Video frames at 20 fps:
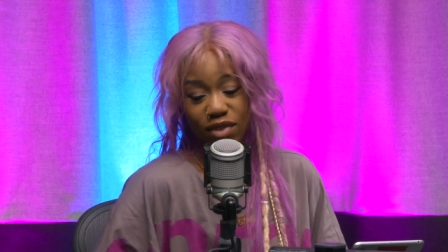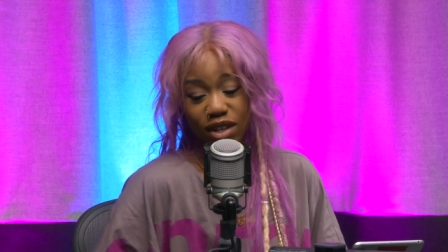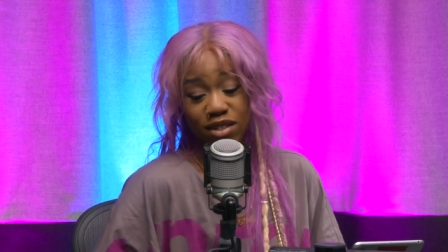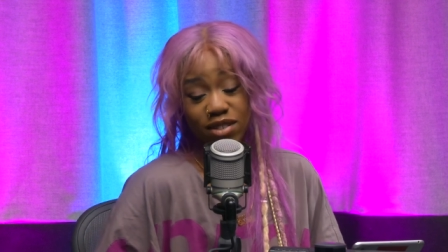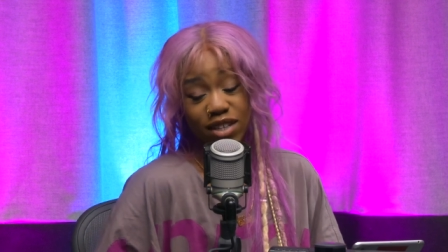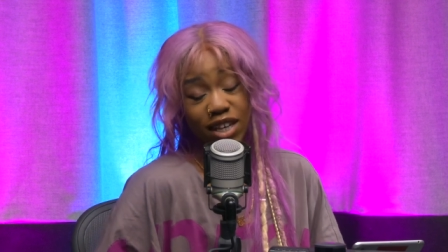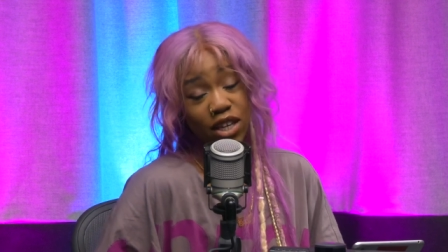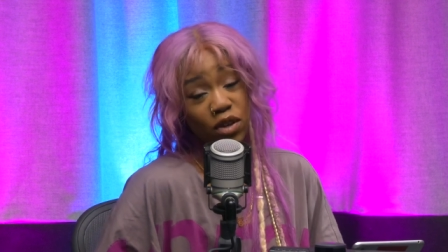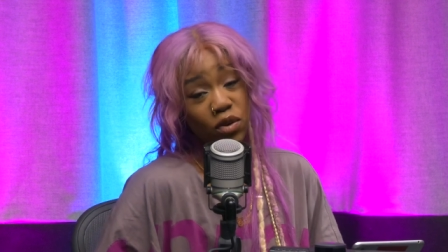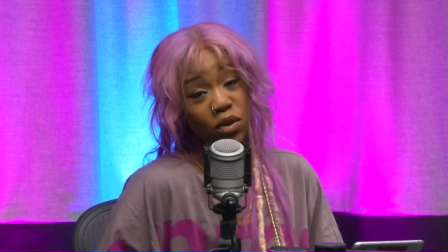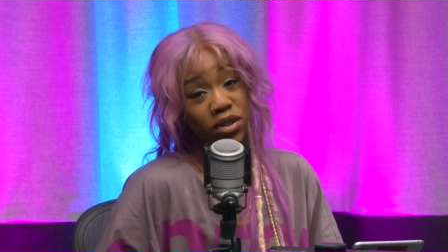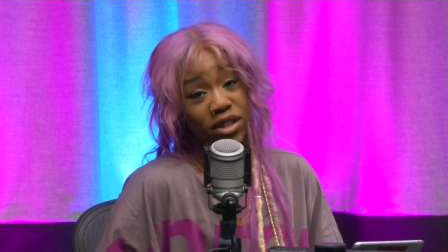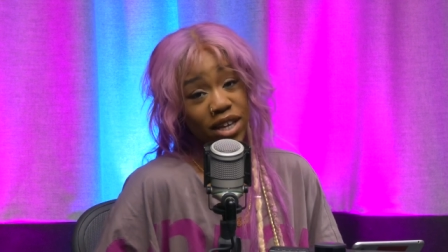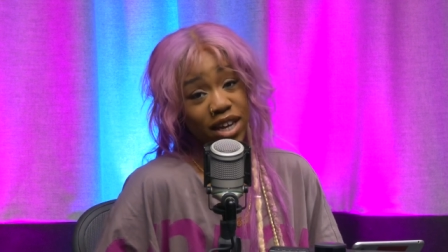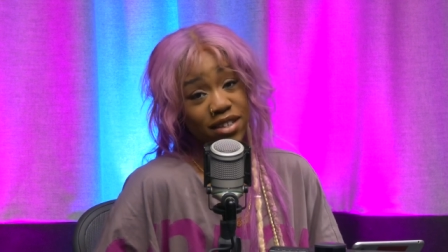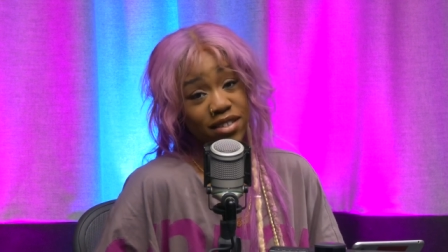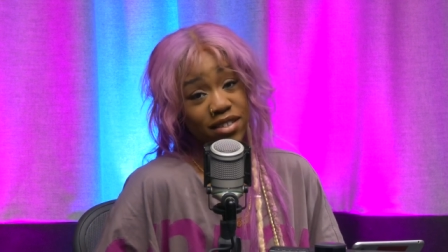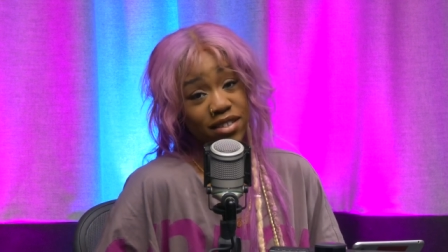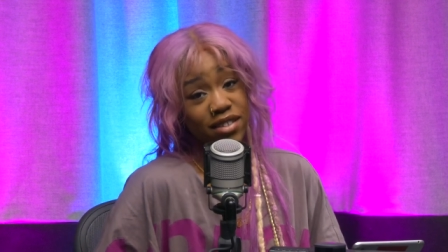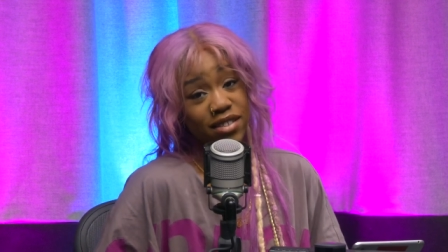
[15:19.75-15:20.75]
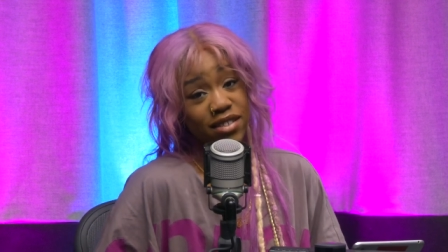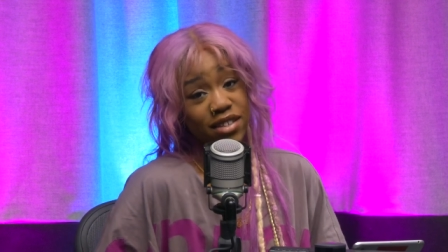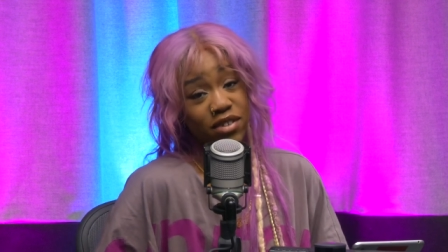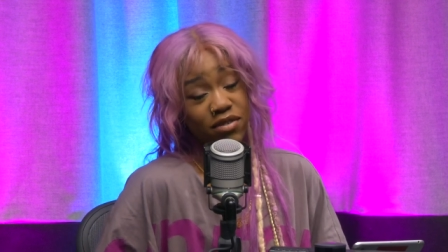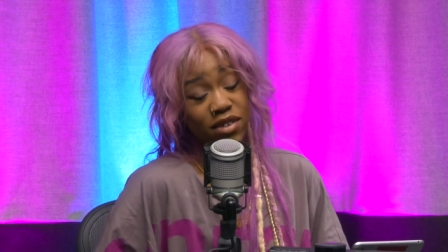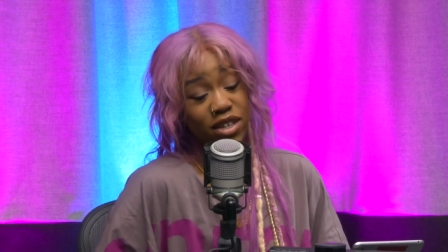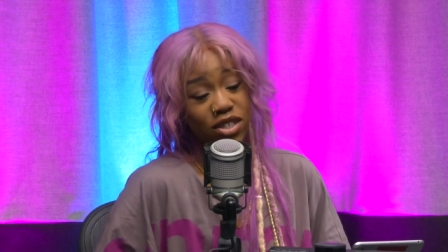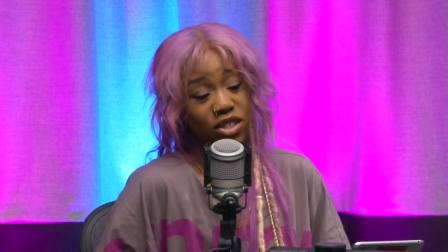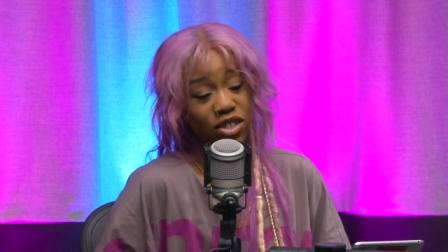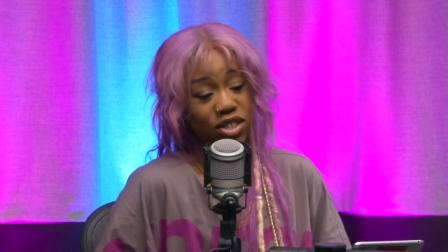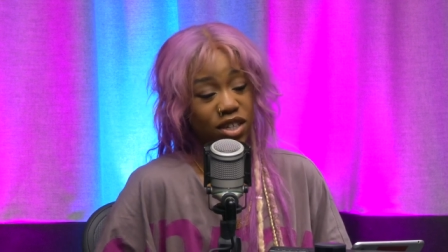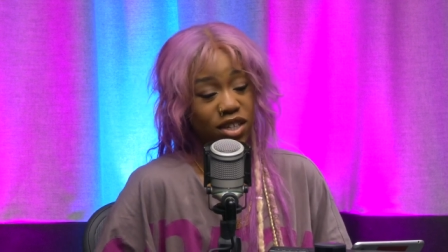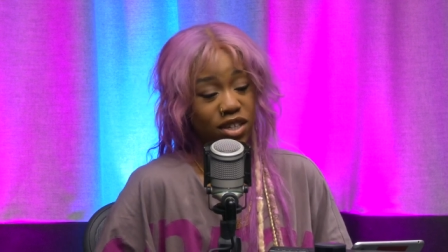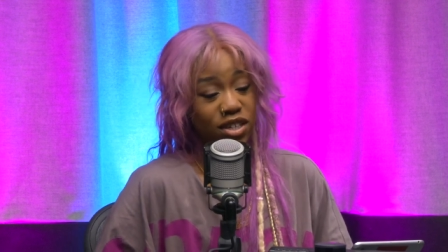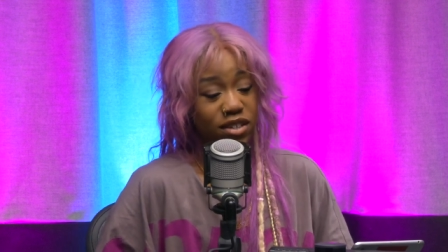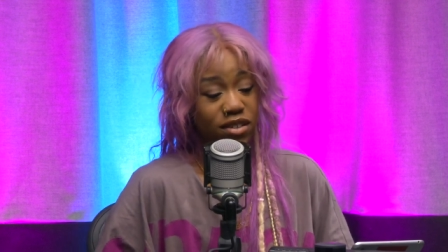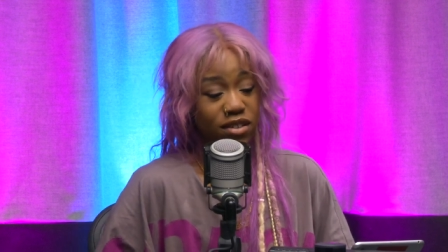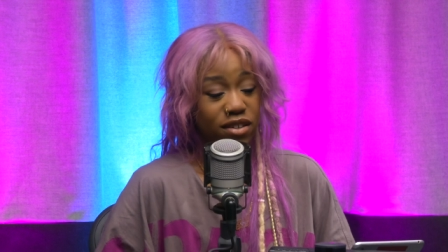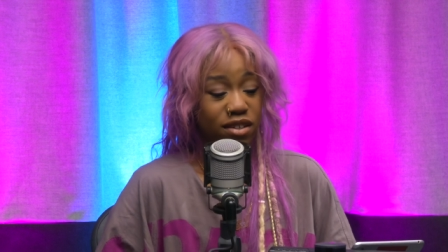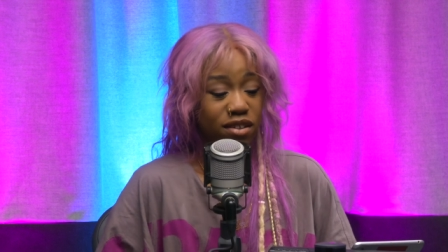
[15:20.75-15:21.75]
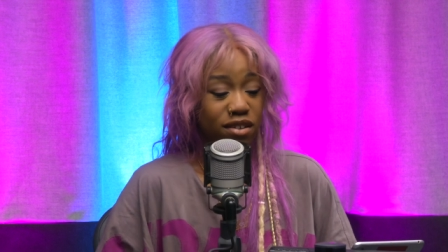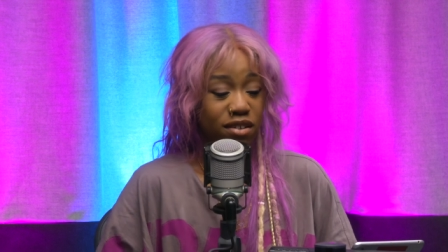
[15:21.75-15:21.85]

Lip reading: Taking all of that into consideration,